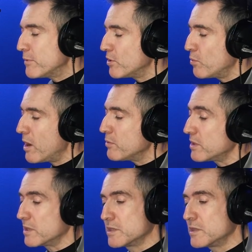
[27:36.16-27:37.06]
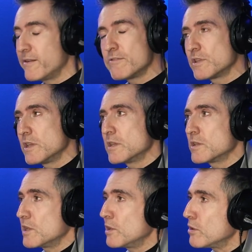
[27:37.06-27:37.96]
do well with things, it's never as easy
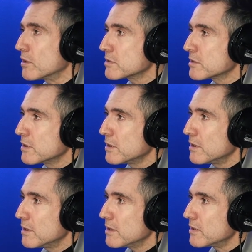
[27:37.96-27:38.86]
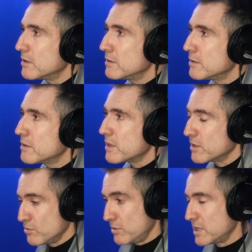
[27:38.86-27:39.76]
as it looked, you know?
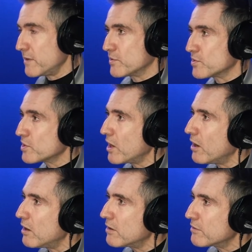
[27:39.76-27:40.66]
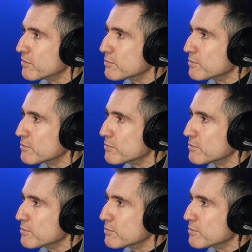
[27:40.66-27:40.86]
Things always have to start from